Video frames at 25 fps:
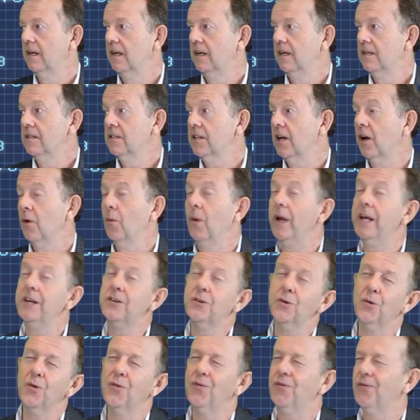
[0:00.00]
So I went
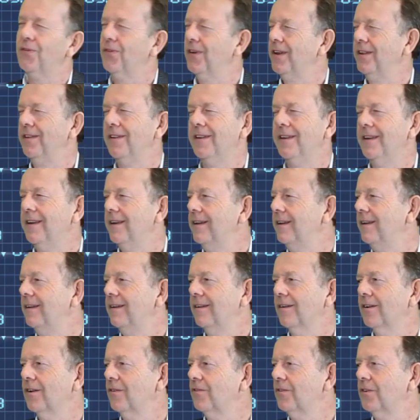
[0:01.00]
off
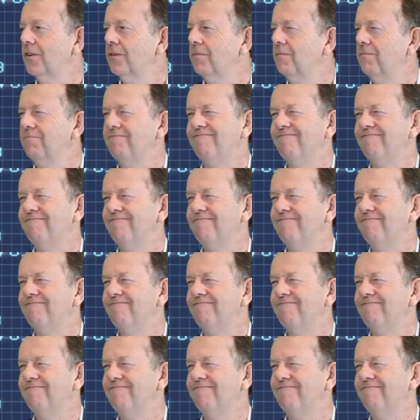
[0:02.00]
after